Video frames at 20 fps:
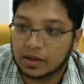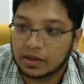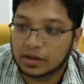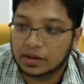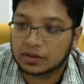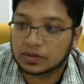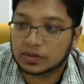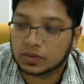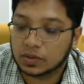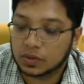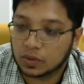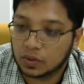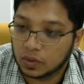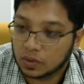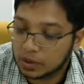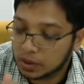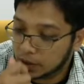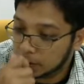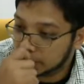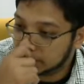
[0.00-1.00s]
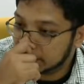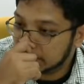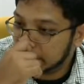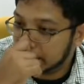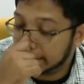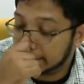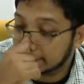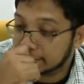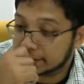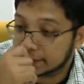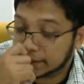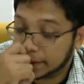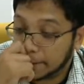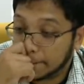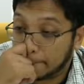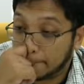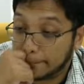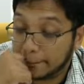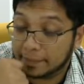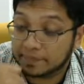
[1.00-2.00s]
So the logic gates
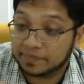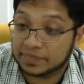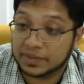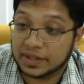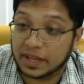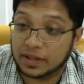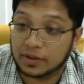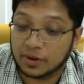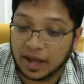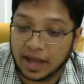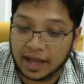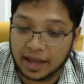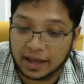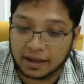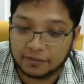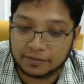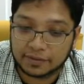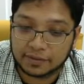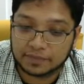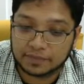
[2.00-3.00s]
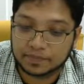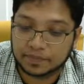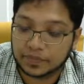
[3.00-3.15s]
that you have,